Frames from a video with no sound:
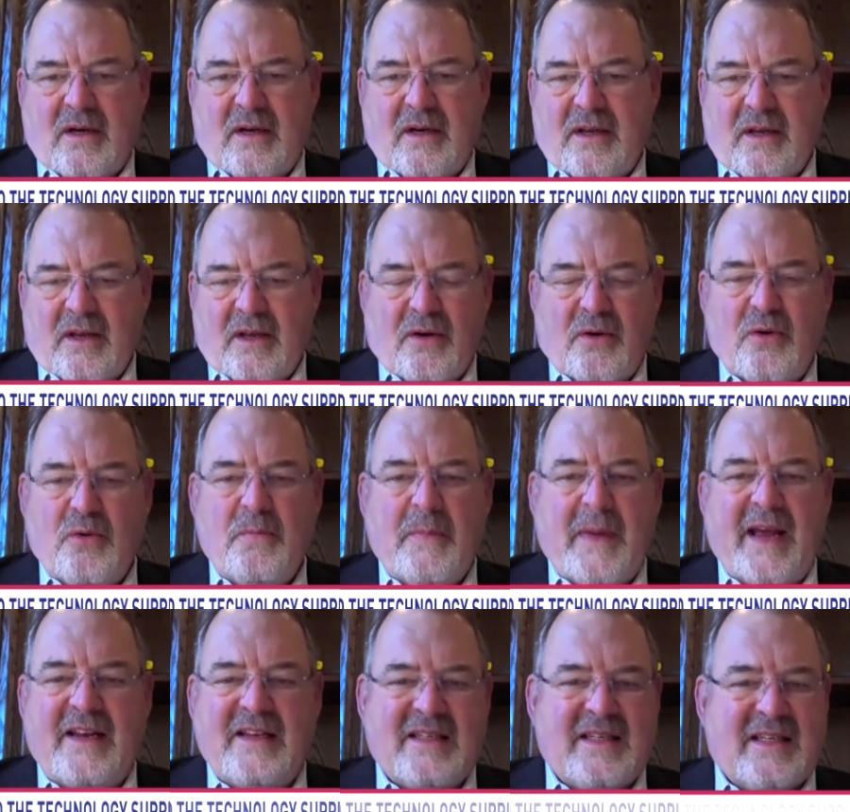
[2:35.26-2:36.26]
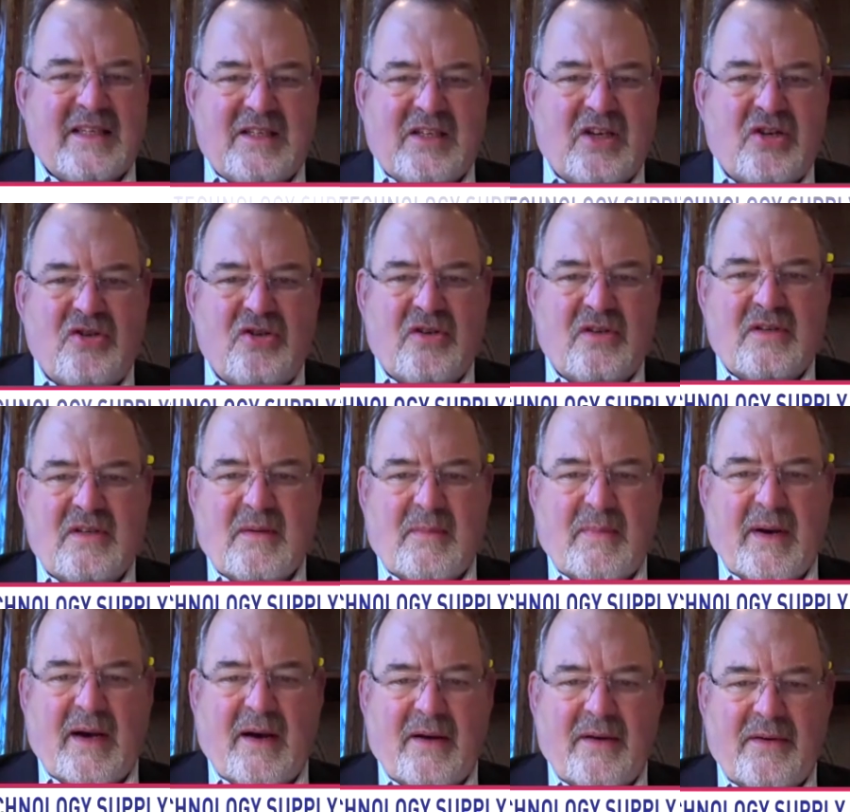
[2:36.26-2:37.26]
makes decisions
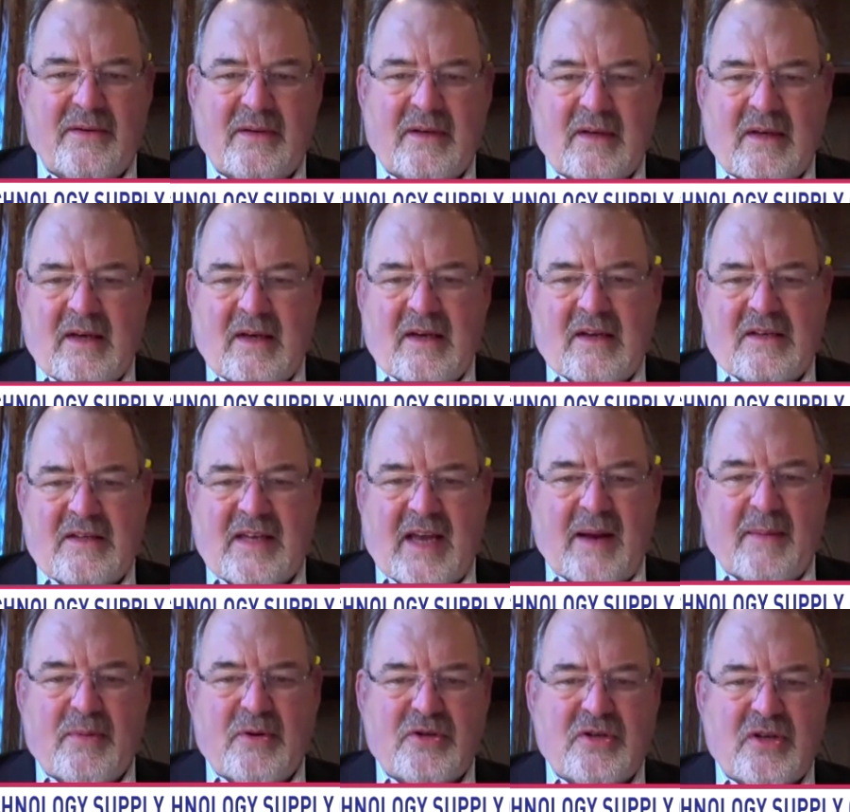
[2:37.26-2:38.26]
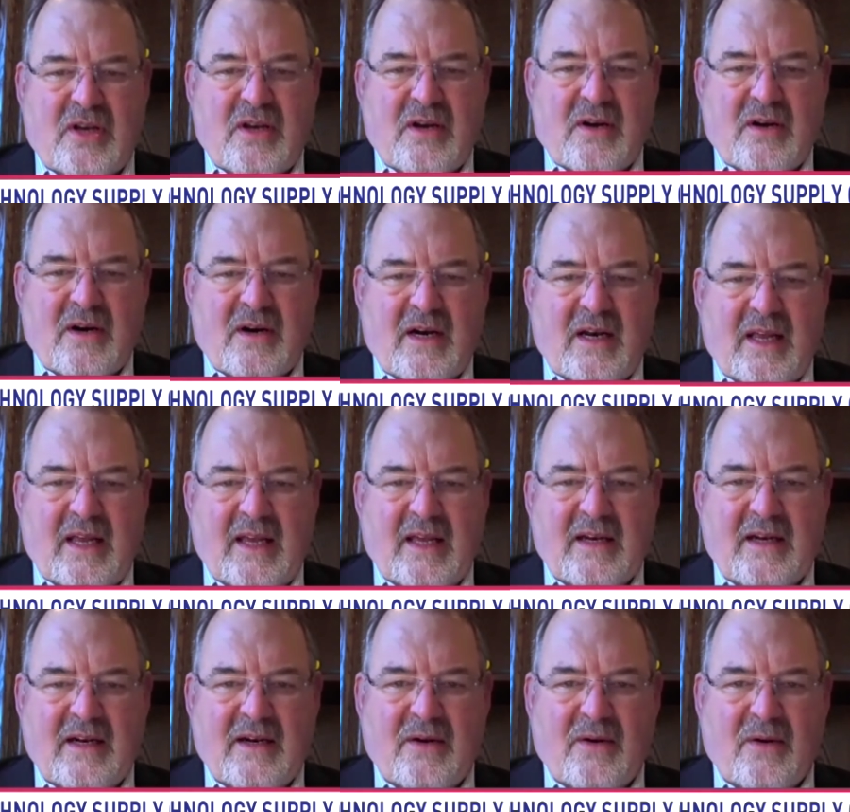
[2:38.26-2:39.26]
about cybersecurity in
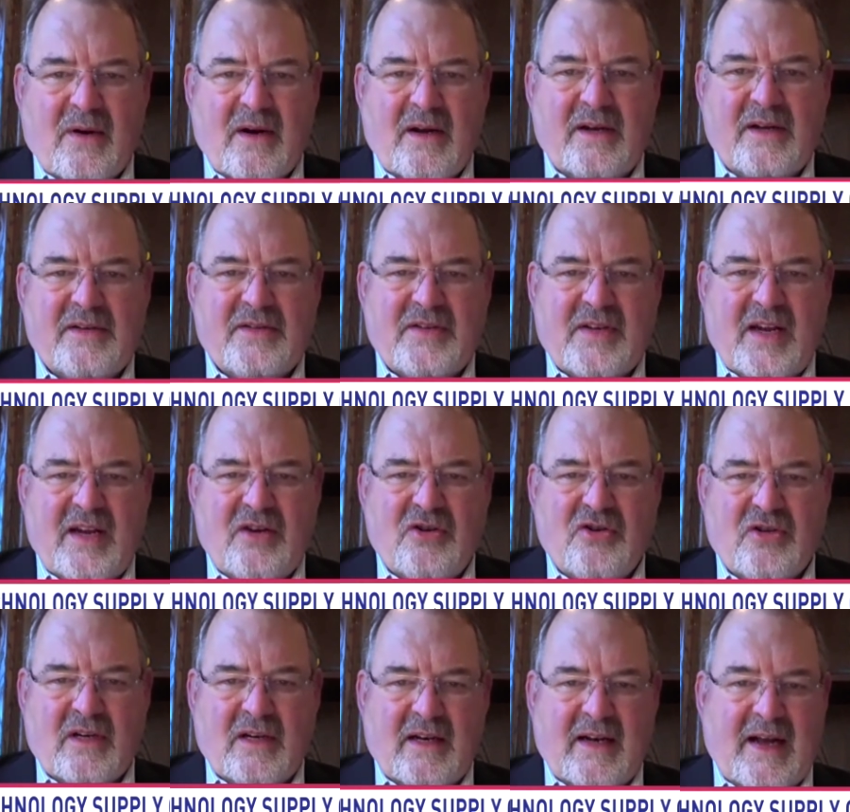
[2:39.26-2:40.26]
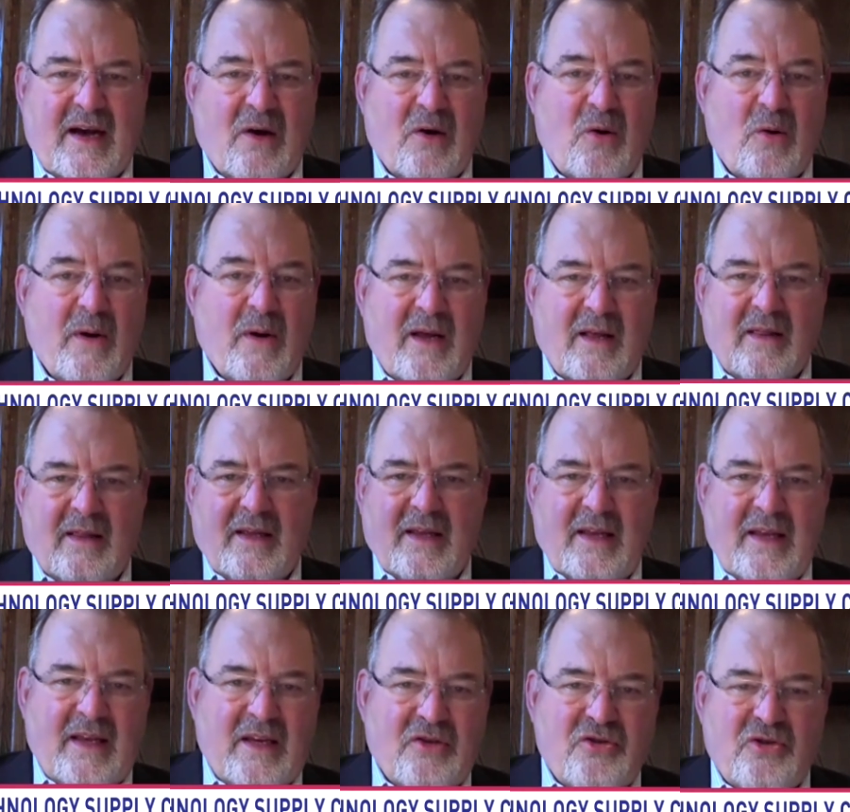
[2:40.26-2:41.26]
an organization and how
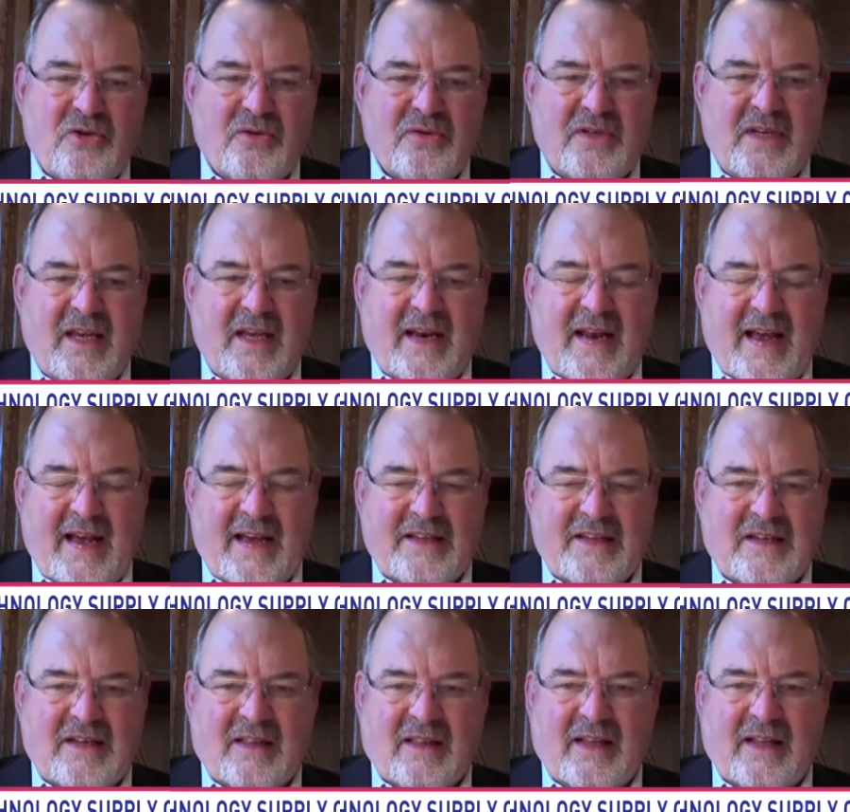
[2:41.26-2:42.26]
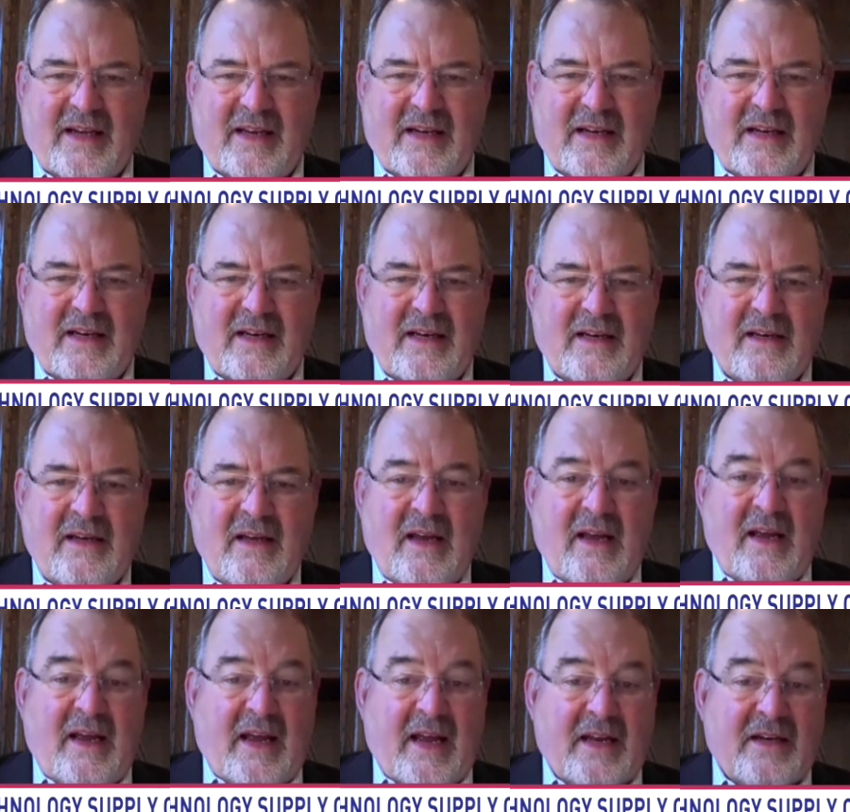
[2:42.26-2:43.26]
quickly issues get escalated
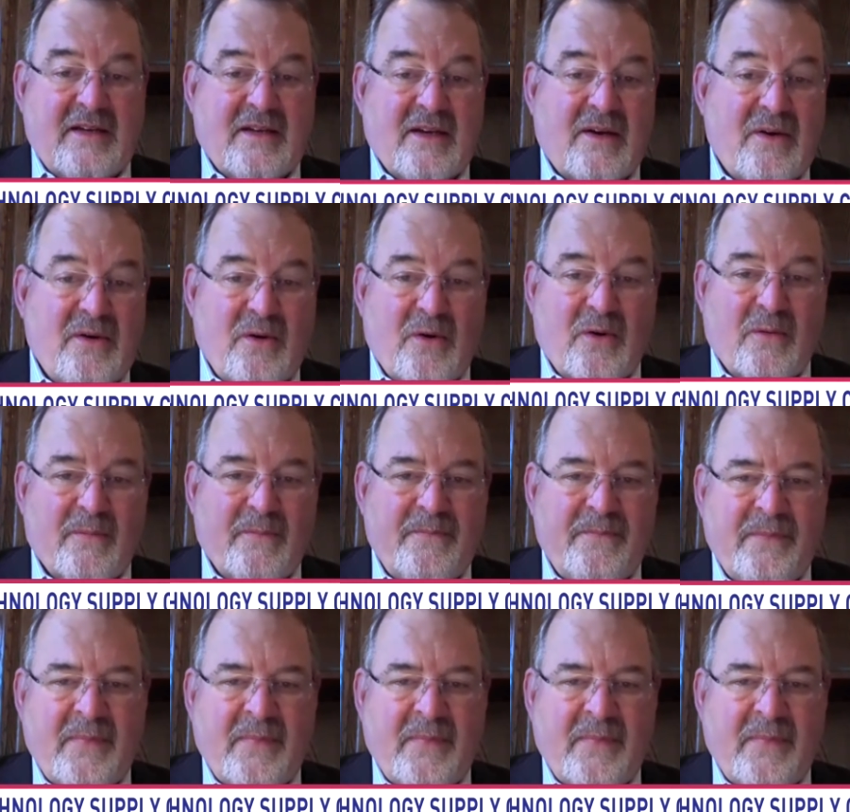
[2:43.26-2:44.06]
and to whom.